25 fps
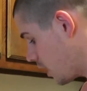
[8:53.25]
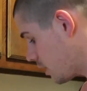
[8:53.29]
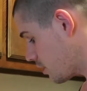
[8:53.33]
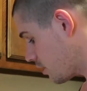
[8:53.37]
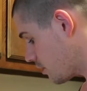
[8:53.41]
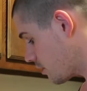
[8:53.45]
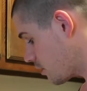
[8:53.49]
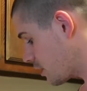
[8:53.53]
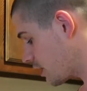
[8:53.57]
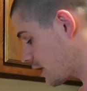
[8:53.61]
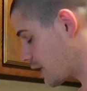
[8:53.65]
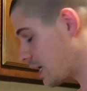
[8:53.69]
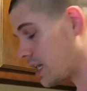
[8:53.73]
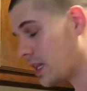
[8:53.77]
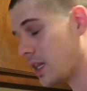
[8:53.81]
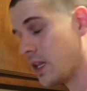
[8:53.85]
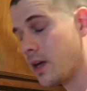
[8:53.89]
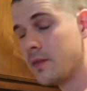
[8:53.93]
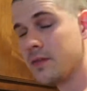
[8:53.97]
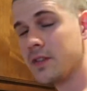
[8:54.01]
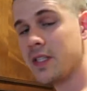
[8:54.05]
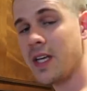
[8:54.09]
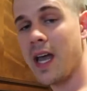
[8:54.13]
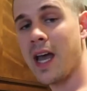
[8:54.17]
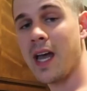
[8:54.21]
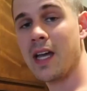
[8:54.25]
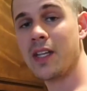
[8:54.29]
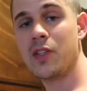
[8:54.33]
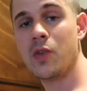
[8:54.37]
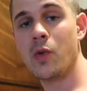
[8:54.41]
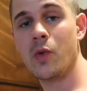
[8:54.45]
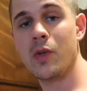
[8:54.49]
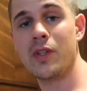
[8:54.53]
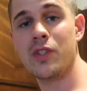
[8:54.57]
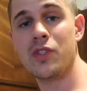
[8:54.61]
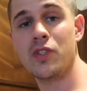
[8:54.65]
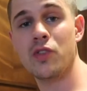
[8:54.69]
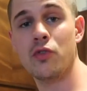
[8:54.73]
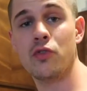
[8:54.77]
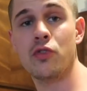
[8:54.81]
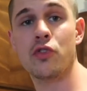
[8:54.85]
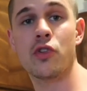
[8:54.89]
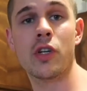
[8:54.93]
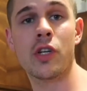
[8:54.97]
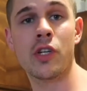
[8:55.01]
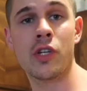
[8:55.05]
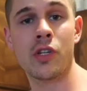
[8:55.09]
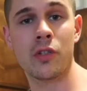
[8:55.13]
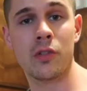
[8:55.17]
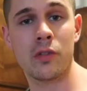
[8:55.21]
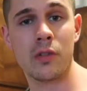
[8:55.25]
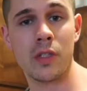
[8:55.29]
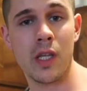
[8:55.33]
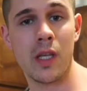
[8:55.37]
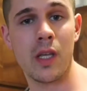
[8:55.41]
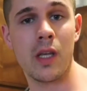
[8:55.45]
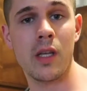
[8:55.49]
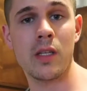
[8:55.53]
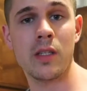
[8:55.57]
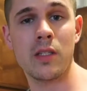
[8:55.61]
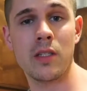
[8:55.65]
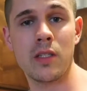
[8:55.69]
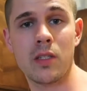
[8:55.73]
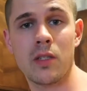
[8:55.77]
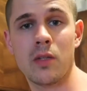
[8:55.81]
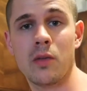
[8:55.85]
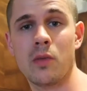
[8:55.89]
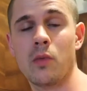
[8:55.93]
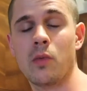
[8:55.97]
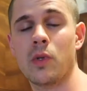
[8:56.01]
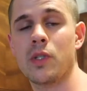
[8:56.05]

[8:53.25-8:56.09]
Another thing I love to add to it is nutritional yeast,